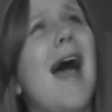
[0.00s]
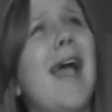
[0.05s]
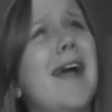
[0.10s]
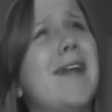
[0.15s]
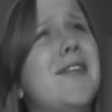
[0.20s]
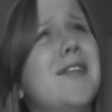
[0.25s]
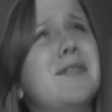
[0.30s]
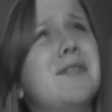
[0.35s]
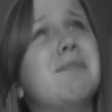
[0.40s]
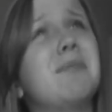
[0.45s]
had
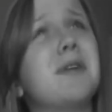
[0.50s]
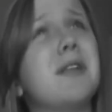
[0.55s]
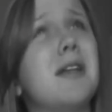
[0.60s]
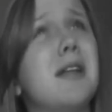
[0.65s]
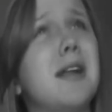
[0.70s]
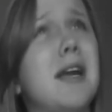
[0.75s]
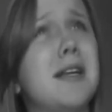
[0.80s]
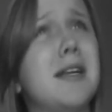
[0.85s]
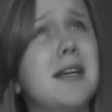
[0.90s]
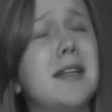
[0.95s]
this brilliant
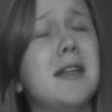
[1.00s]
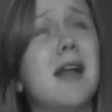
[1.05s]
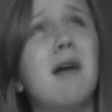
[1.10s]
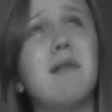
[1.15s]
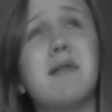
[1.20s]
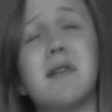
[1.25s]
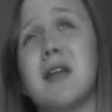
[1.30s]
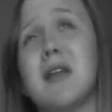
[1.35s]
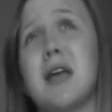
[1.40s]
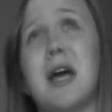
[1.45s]
idea that I was
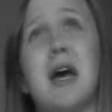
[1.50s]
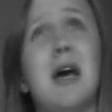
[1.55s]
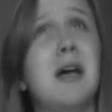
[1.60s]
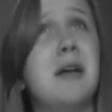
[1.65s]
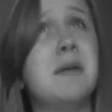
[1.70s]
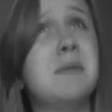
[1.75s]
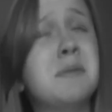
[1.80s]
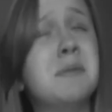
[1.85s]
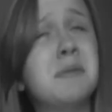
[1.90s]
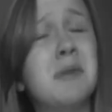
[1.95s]
going to
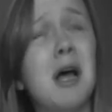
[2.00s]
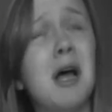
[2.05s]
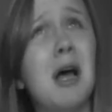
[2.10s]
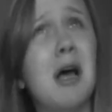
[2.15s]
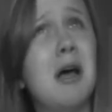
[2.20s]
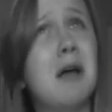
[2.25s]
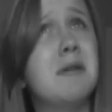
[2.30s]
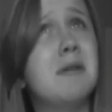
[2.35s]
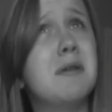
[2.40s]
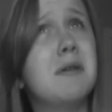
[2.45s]
cut
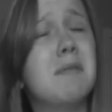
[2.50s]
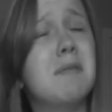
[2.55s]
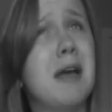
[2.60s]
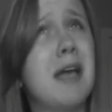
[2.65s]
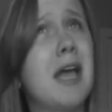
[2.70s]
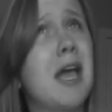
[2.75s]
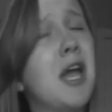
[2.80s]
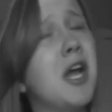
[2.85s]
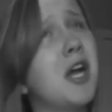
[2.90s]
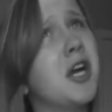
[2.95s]
my
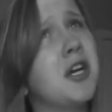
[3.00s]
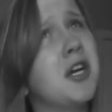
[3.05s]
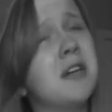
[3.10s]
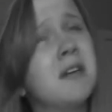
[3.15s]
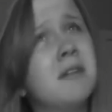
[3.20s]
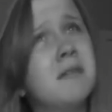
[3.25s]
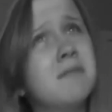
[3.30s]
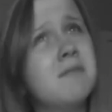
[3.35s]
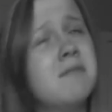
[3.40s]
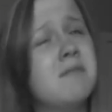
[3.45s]
hair.
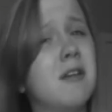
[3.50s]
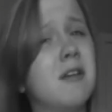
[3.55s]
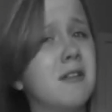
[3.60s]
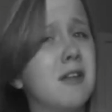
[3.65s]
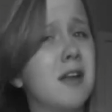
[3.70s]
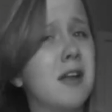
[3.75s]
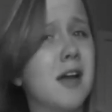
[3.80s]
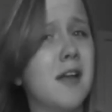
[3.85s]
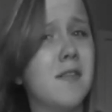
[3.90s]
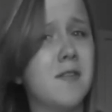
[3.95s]
I was
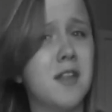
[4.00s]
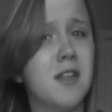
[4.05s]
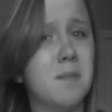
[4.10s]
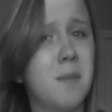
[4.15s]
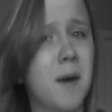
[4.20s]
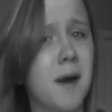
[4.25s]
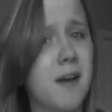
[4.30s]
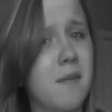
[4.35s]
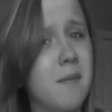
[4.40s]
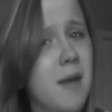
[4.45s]
going to cut this
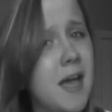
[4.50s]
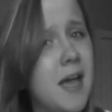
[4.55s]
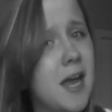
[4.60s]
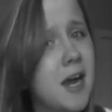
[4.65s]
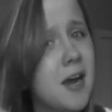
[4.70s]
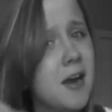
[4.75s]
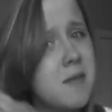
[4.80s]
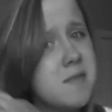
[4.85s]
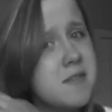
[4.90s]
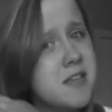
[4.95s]
part of my
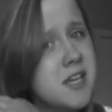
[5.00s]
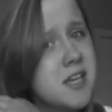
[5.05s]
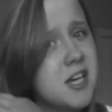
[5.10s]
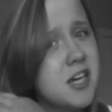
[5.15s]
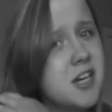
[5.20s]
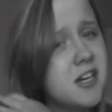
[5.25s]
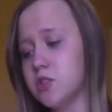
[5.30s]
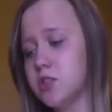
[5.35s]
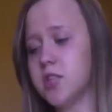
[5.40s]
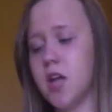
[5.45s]
hair up to
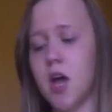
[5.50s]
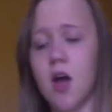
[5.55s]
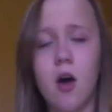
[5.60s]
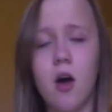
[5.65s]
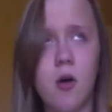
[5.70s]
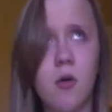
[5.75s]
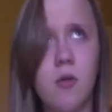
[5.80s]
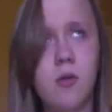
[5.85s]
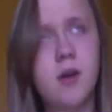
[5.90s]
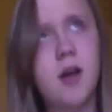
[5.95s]
here. So,
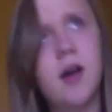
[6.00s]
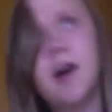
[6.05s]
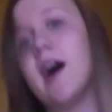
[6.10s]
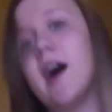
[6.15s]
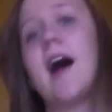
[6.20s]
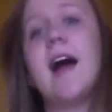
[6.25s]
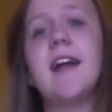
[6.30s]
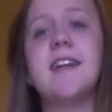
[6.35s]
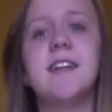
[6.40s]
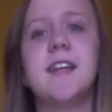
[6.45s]

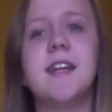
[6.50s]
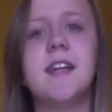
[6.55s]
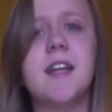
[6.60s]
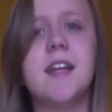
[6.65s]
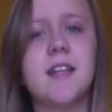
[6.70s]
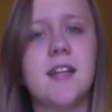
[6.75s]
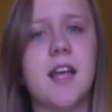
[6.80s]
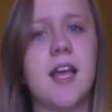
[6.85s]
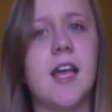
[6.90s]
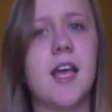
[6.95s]
I did
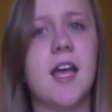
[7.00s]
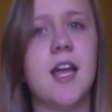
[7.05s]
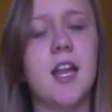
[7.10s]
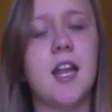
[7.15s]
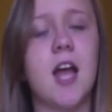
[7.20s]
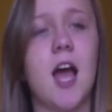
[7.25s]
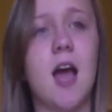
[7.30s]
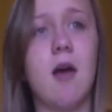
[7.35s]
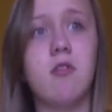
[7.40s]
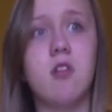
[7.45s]
it, and
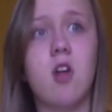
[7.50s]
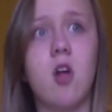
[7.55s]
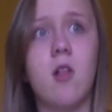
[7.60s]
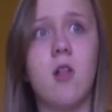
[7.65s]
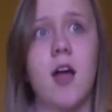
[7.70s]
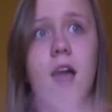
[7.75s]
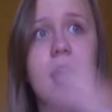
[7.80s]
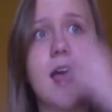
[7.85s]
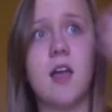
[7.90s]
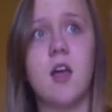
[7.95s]
I was all
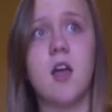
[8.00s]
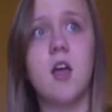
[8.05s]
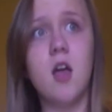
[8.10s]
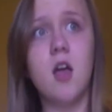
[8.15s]
like,